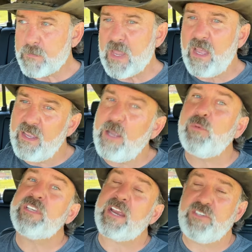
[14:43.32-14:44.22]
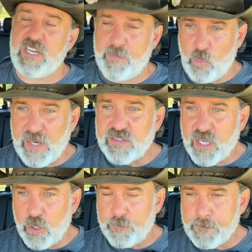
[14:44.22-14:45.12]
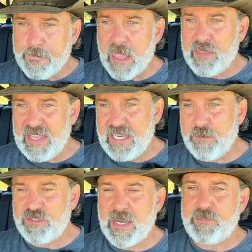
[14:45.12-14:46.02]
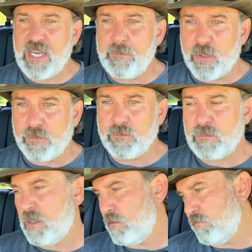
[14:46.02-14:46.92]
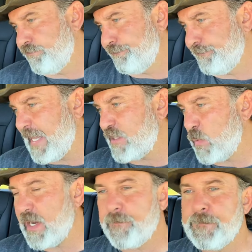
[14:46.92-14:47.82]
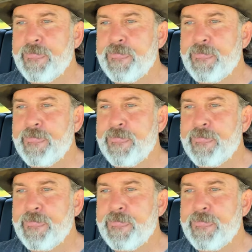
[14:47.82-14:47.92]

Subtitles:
It was actually a couple weeks ago, the end of September, or last week.